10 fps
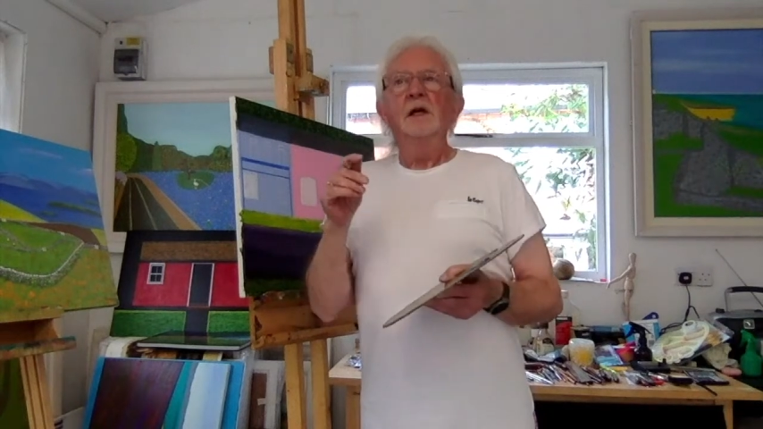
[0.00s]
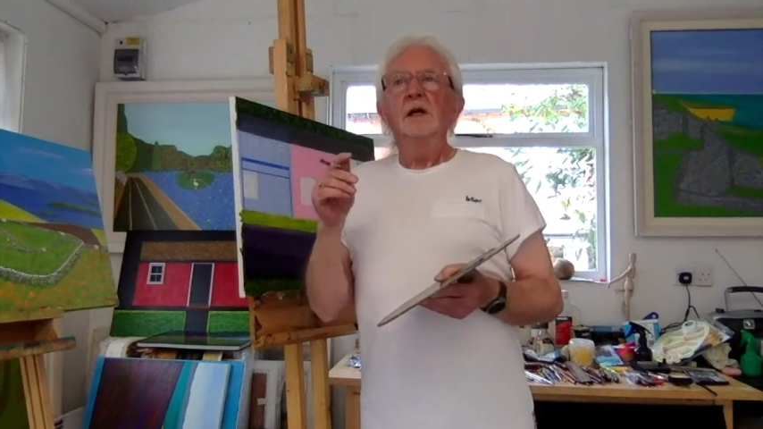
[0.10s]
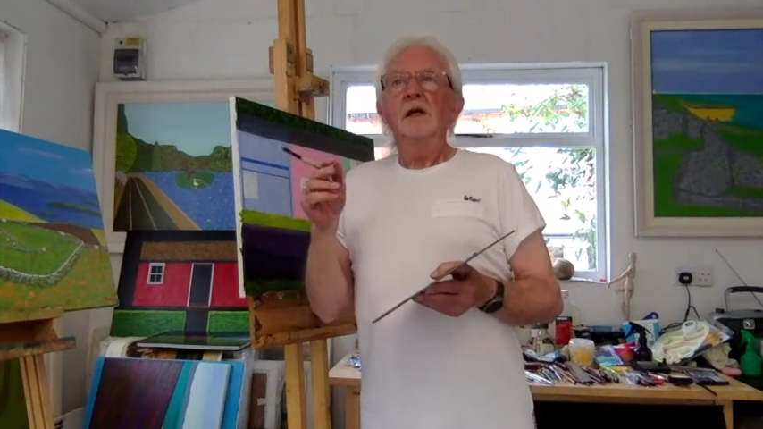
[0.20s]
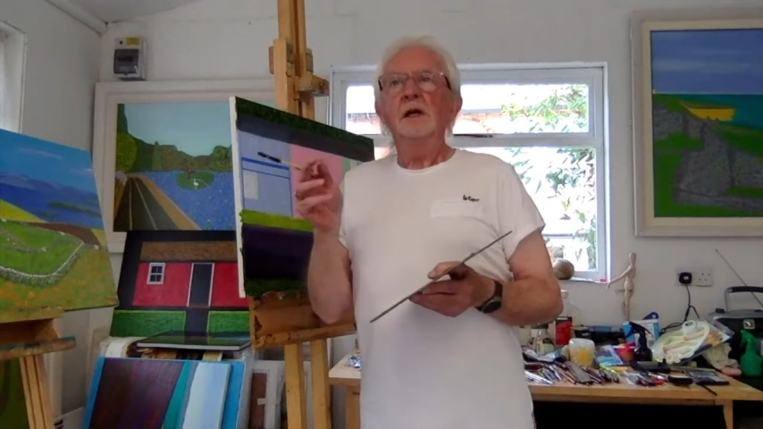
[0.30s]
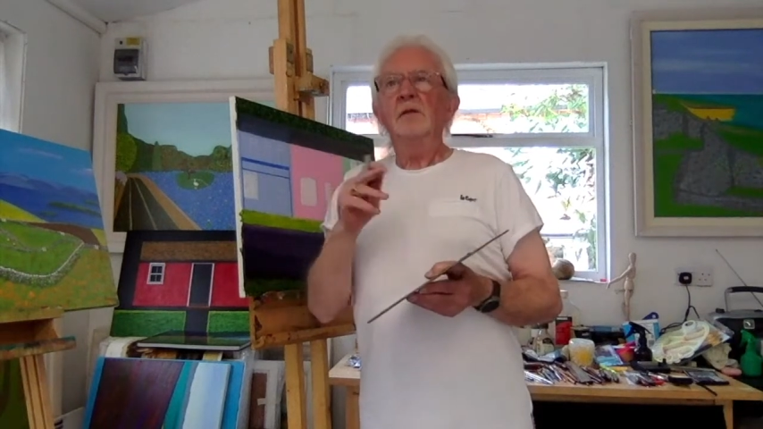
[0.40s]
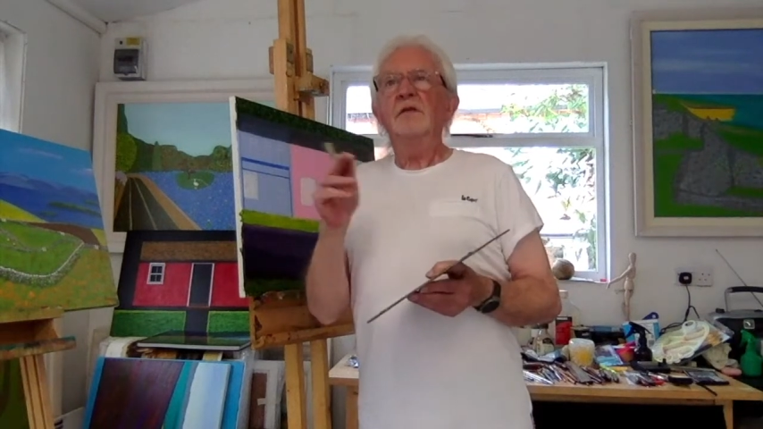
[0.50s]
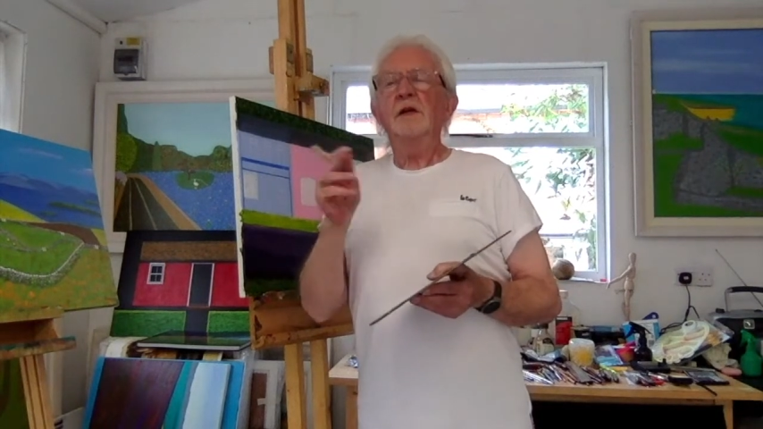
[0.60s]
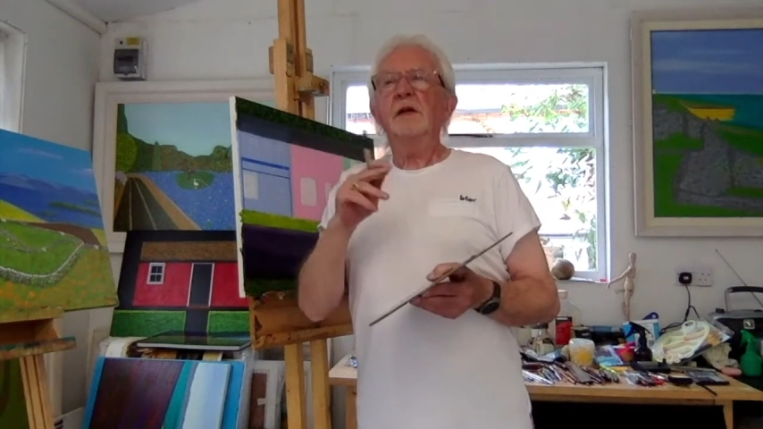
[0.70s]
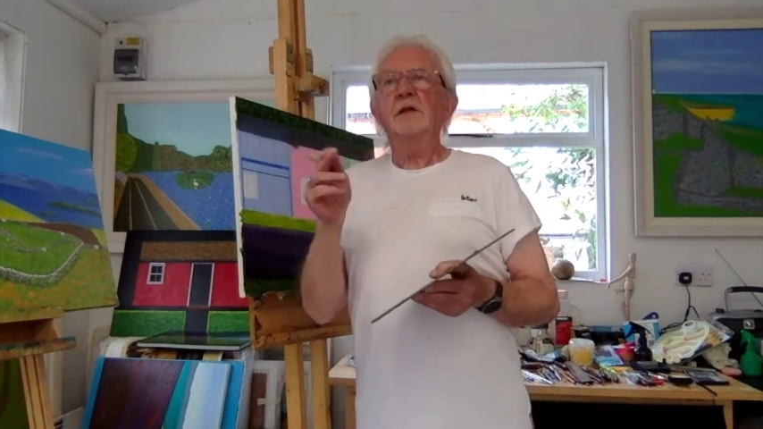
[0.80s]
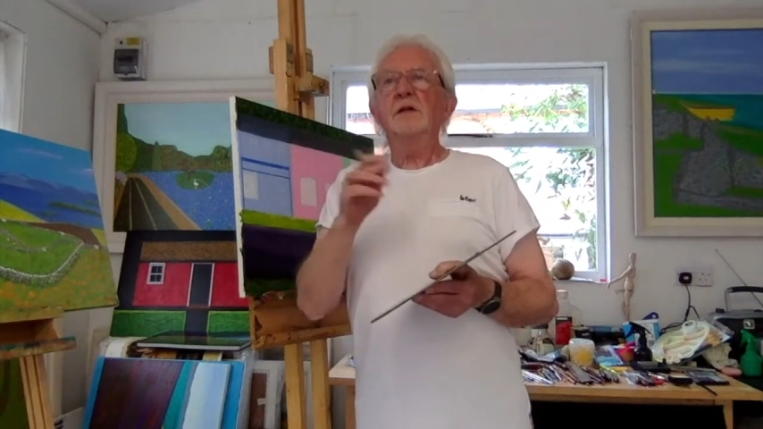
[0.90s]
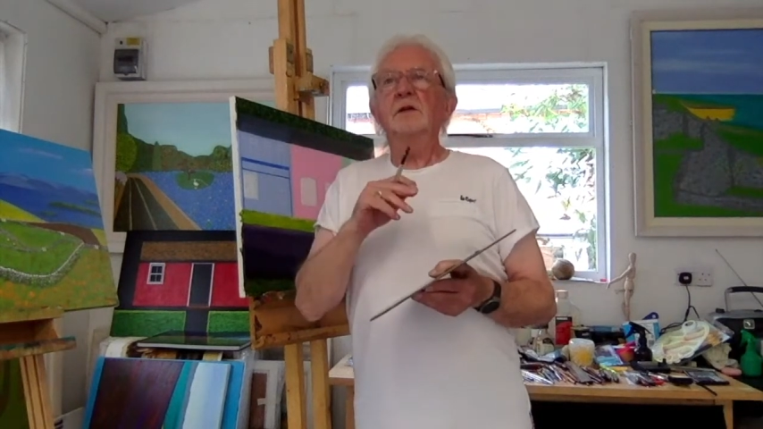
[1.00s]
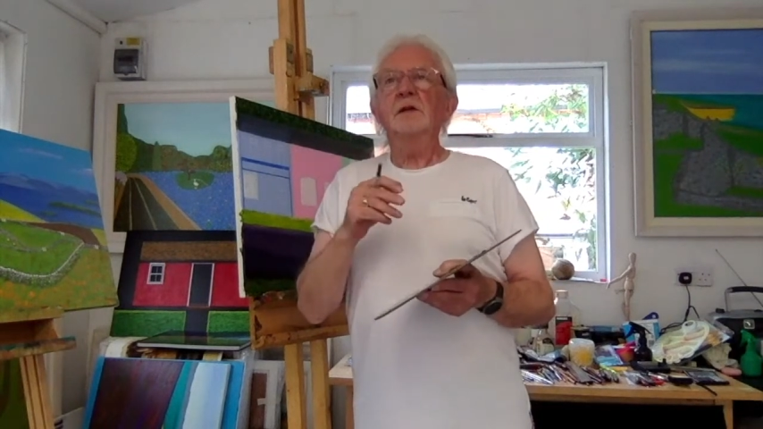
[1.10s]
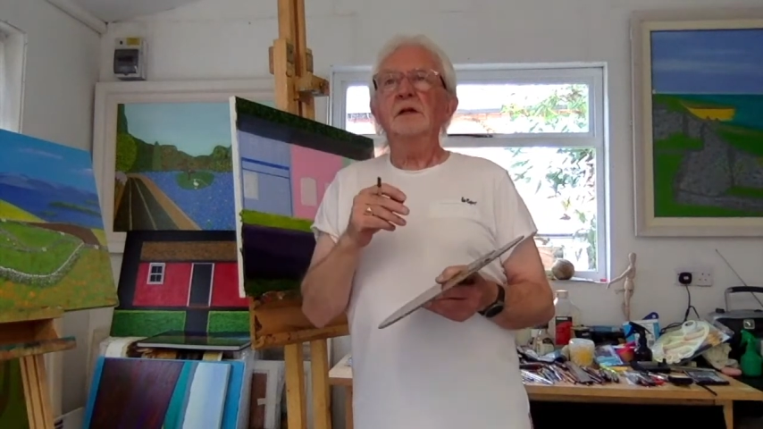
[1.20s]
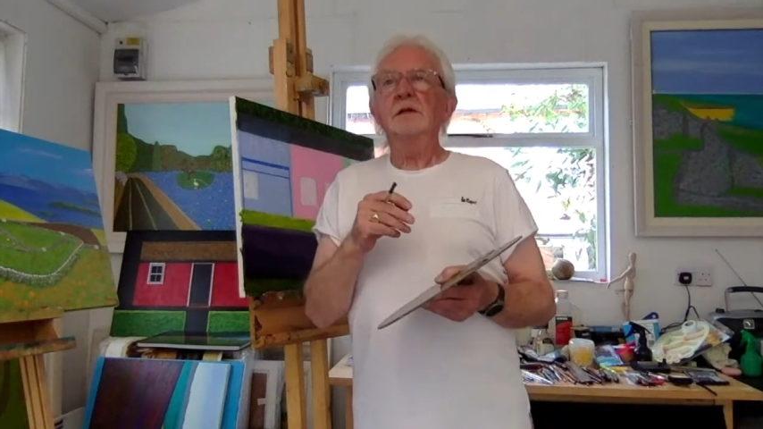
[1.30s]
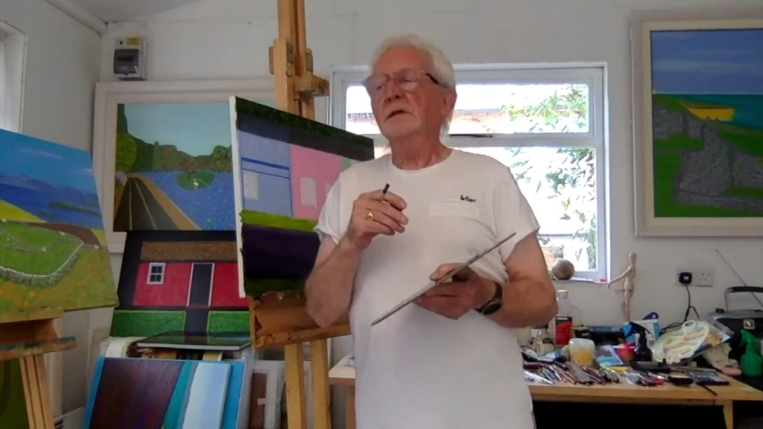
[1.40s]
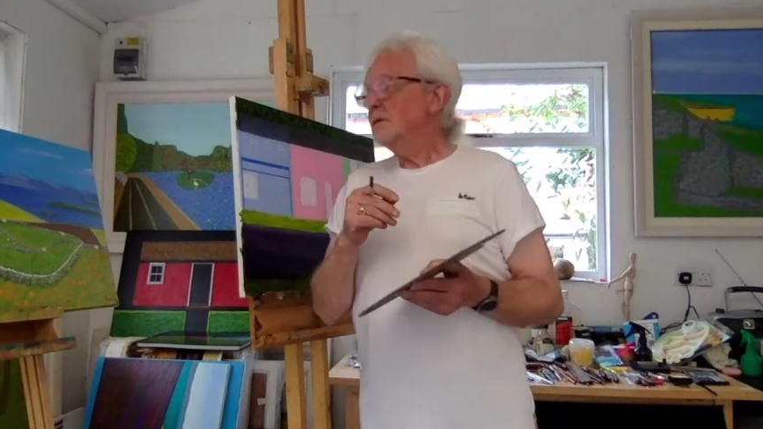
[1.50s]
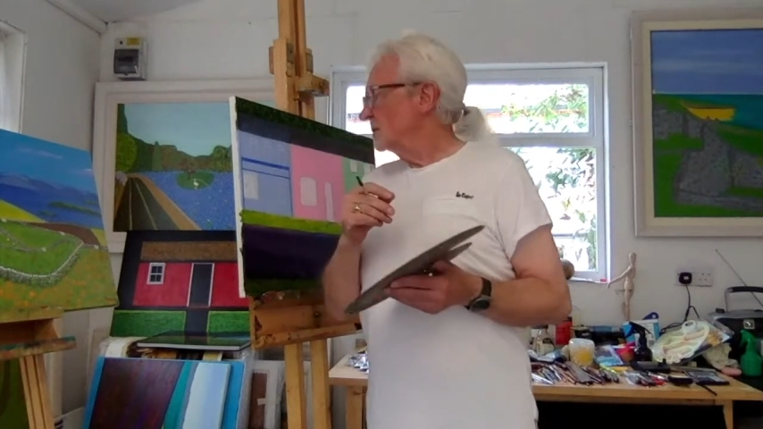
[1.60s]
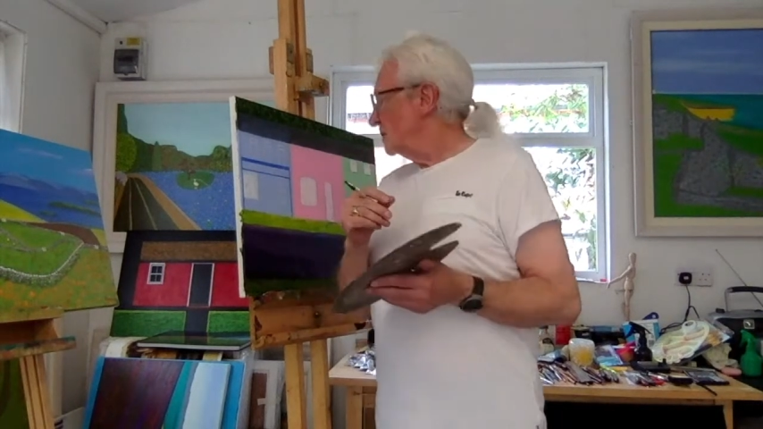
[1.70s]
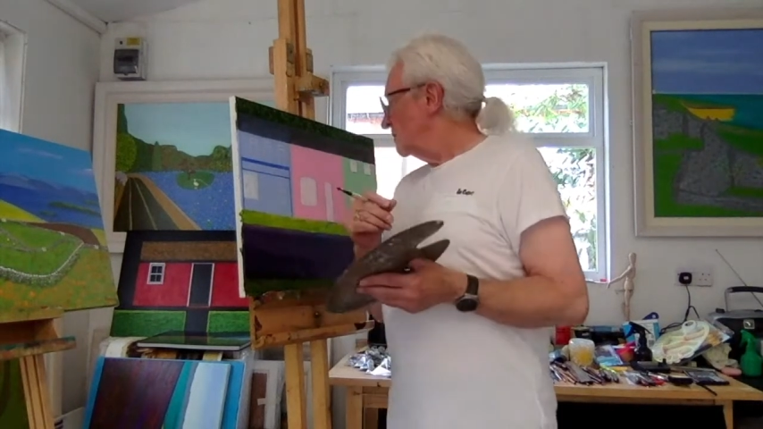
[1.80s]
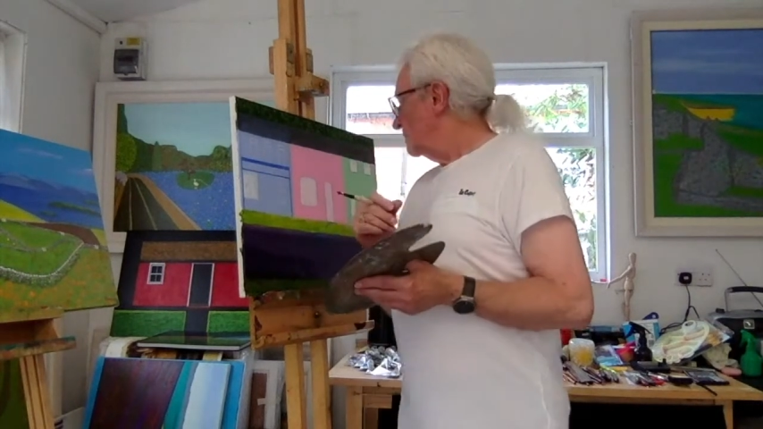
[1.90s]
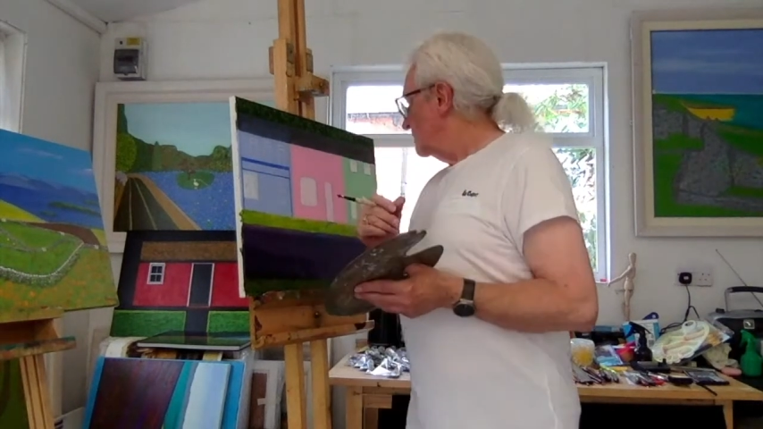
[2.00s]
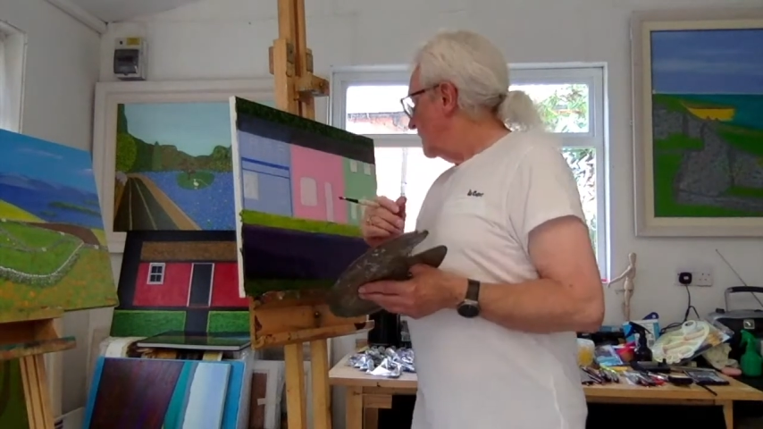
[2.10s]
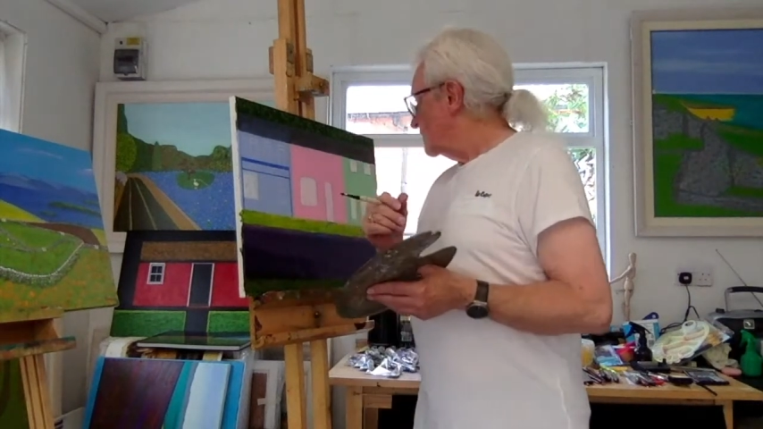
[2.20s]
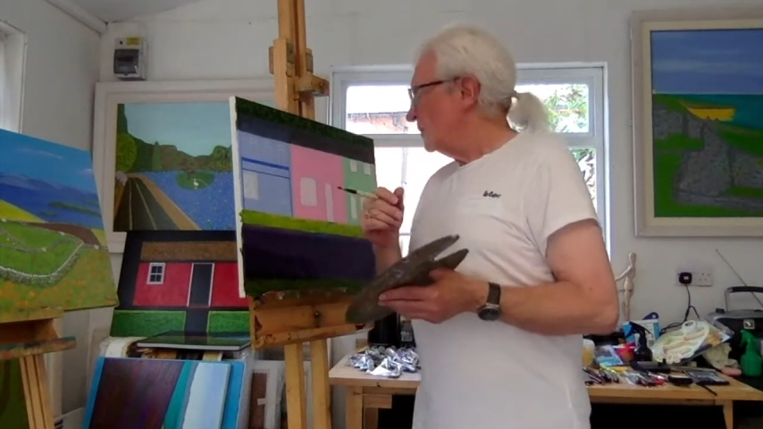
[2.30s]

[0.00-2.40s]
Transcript: And I'm flicking through it. Last